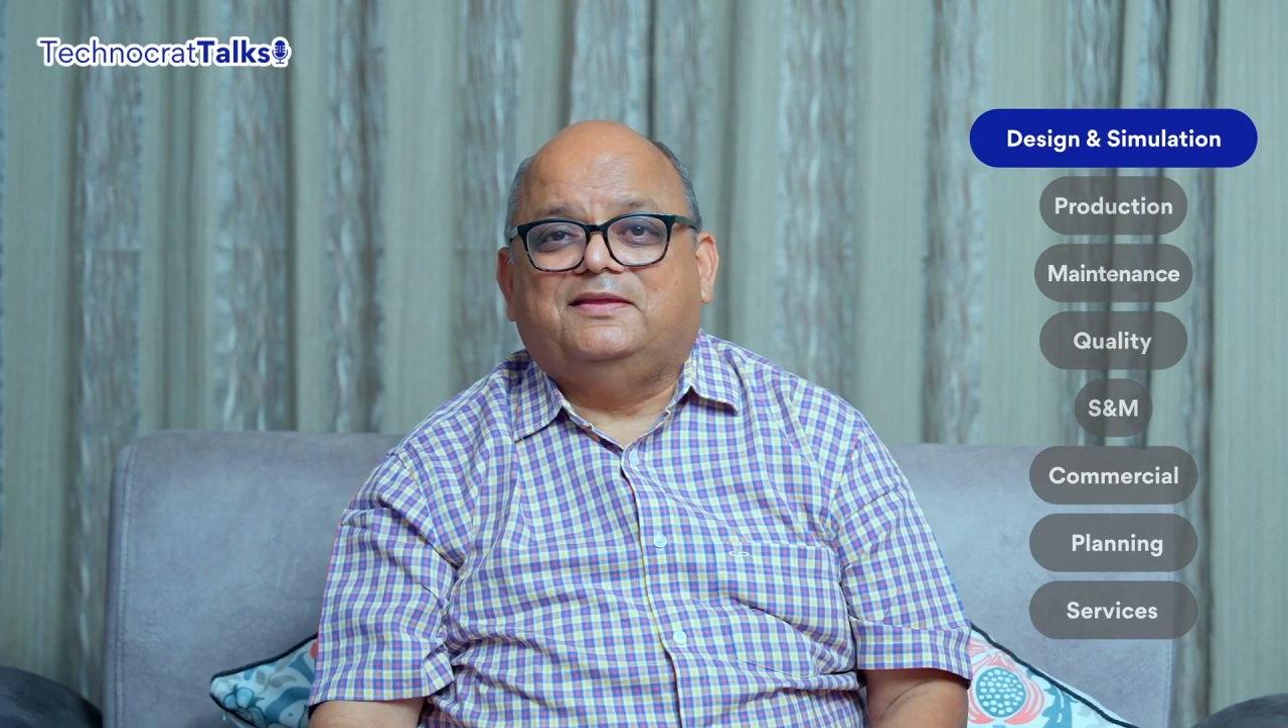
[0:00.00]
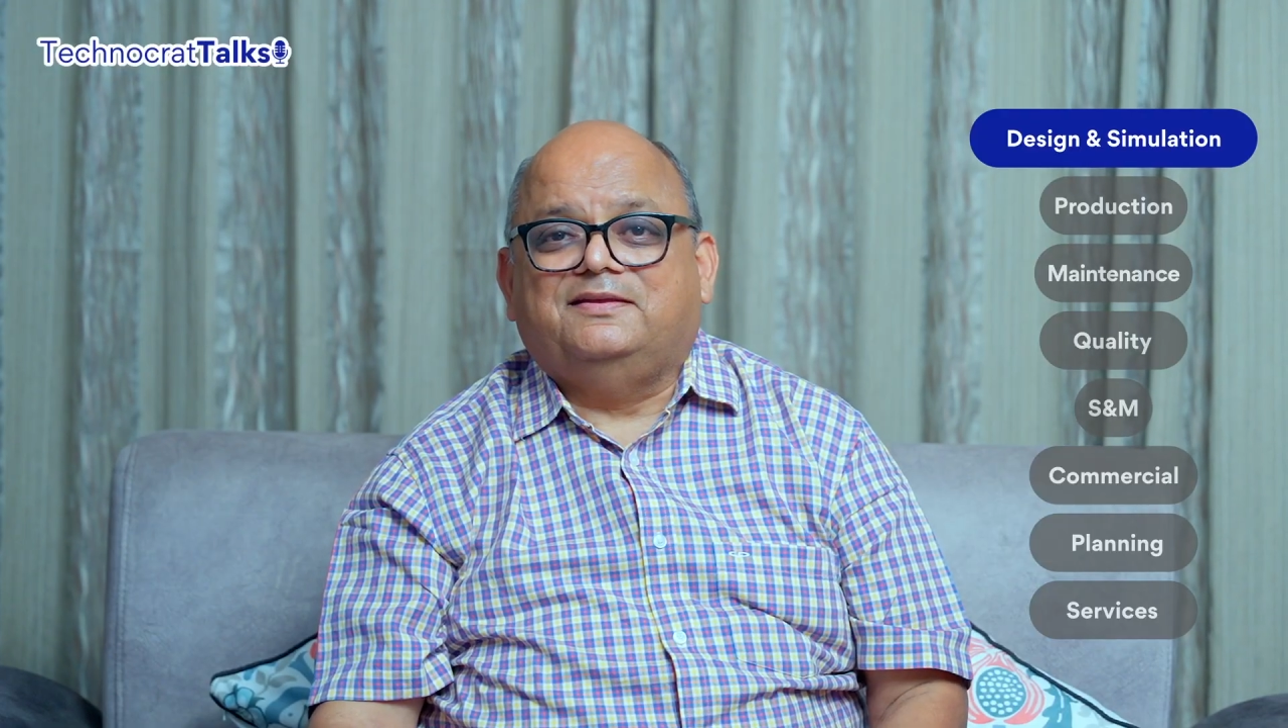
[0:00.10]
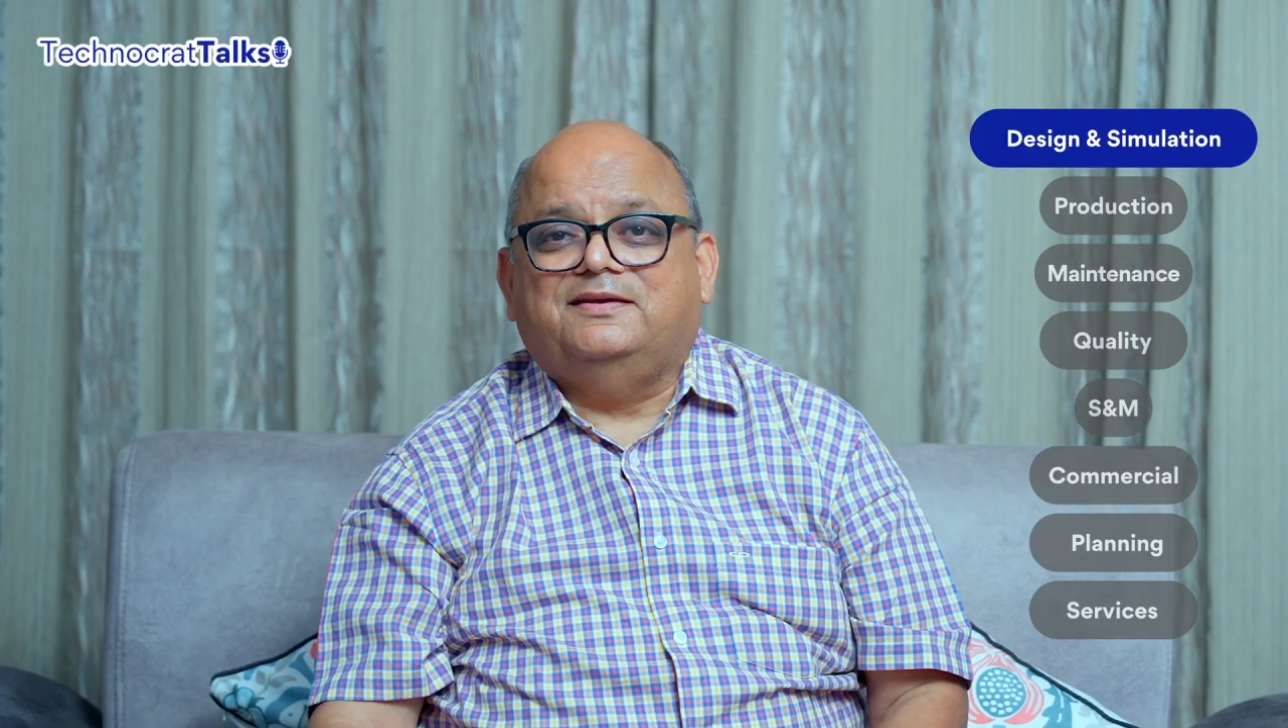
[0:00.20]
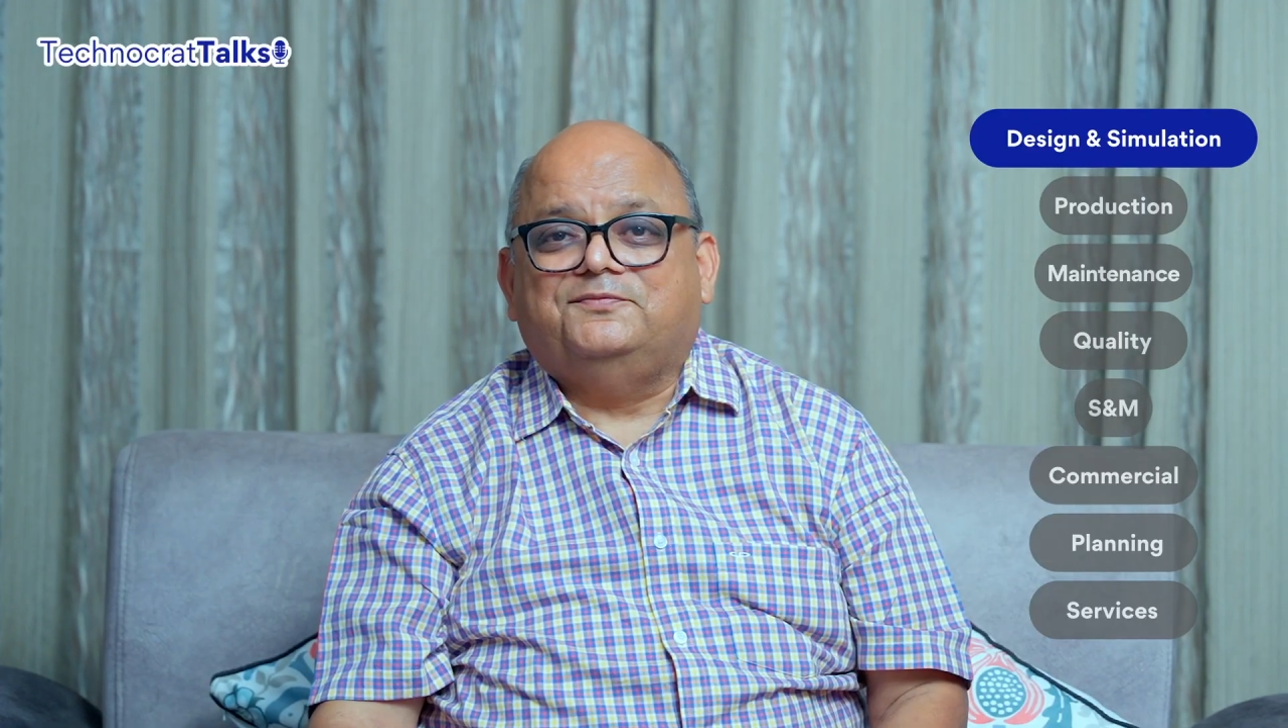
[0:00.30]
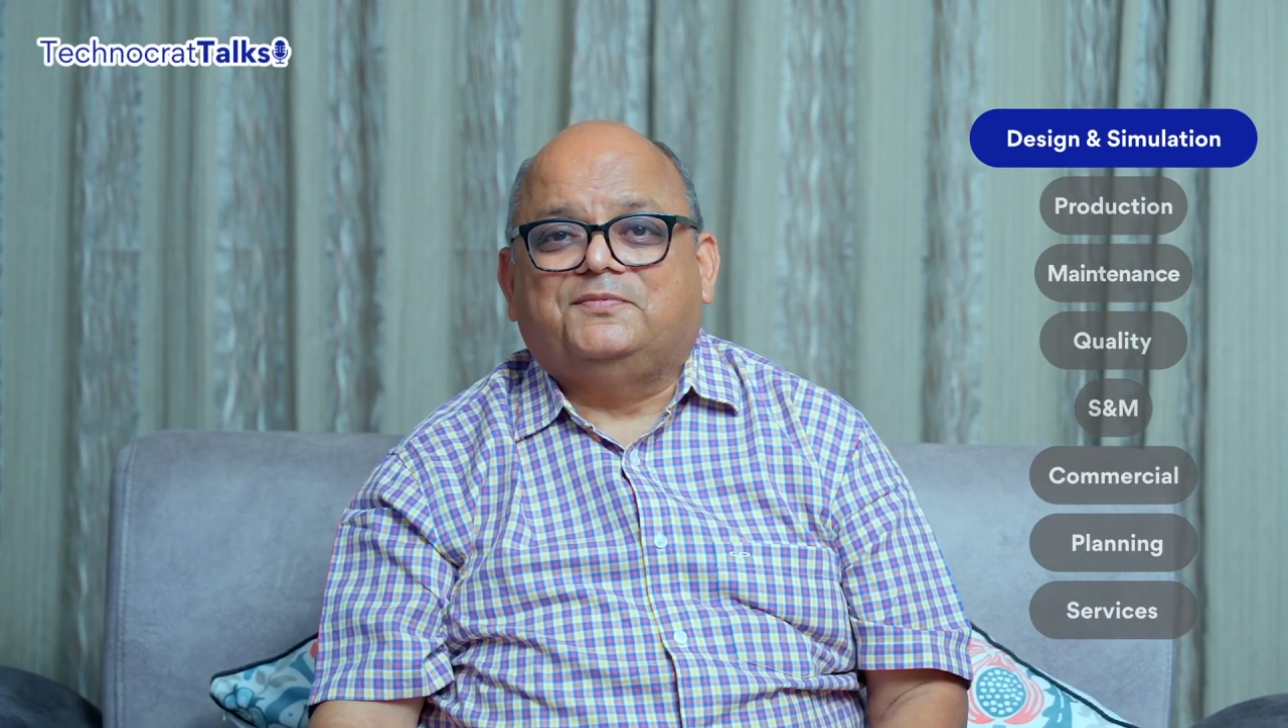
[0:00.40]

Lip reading: Yeah.